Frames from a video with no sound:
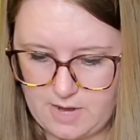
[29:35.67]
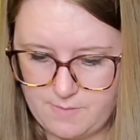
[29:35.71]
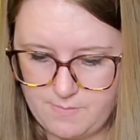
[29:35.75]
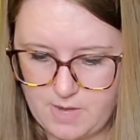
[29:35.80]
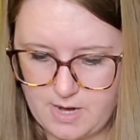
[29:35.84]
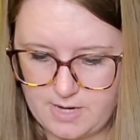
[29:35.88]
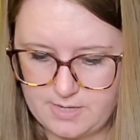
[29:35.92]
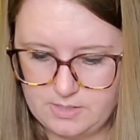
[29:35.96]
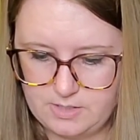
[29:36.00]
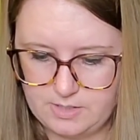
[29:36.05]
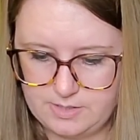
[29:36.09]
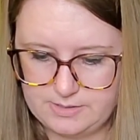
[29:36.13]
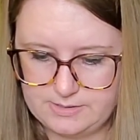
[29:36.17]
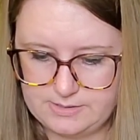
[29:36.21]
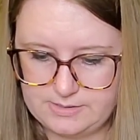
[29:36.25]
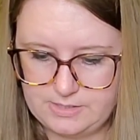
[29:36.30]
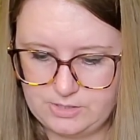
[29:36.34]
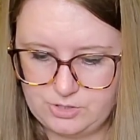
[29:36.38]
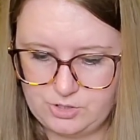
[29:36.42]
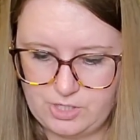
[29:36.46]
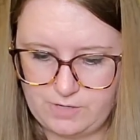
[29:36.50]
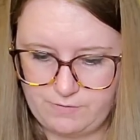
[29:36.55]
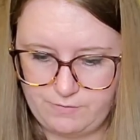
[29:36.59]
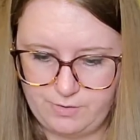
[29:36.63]
I might not
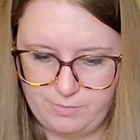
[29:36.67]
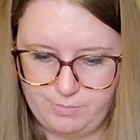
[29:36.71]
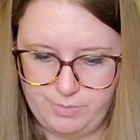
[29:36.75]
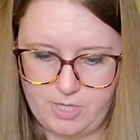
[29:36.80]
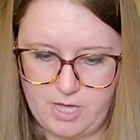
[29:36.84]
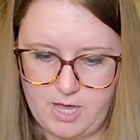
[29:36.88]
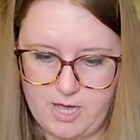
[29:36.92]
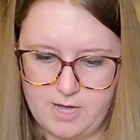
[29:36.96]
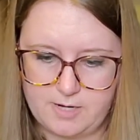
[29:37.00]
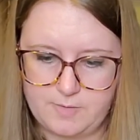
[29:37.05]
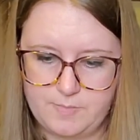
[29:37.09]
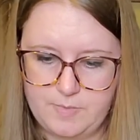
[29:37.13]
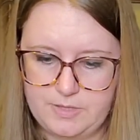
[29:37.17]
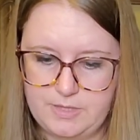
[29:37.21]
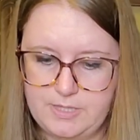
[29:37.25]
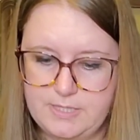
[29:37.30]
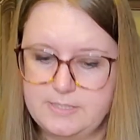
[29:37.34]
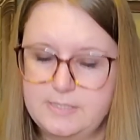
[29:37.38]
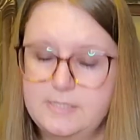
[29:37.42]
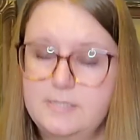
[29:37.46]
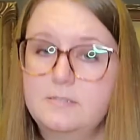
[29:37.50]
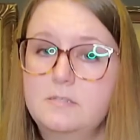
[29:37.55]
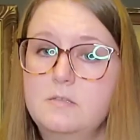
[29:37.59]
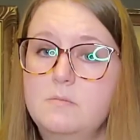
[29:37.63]
stitch every block, but
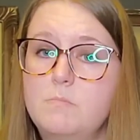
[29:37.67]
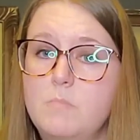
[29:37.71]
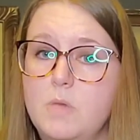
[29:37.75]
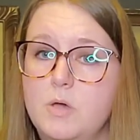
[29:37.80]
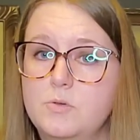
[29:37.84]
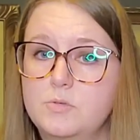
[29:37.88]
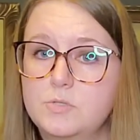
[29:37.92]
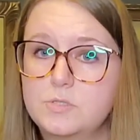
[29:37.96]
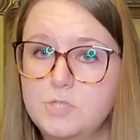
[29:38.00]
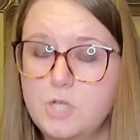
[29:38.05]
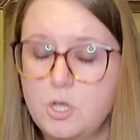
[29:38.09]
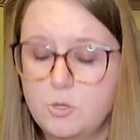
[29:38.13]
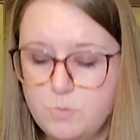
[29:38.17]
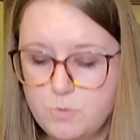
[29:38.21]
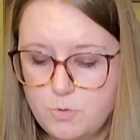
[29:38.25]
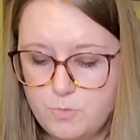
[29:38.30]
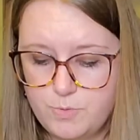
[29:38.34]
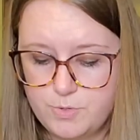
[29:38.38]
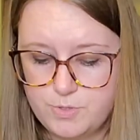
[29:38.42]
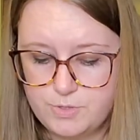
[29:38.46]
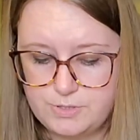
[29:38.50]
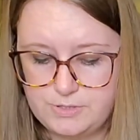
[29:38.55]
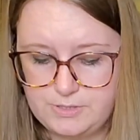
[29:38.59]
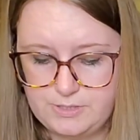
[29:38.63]
this is a Most Noble
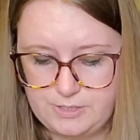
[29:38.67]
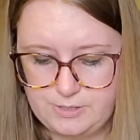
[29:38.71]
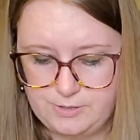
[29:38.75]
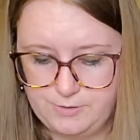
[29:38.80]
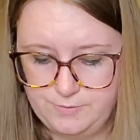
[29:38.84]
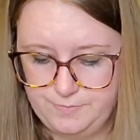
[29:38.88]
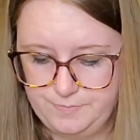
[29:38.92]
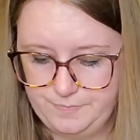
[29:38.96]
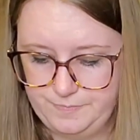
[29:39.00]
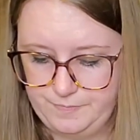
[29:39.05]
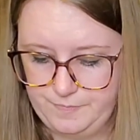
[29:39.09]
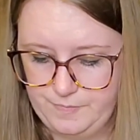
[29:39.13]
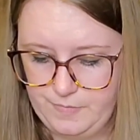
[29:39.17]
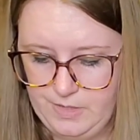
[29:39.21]
Pursuit.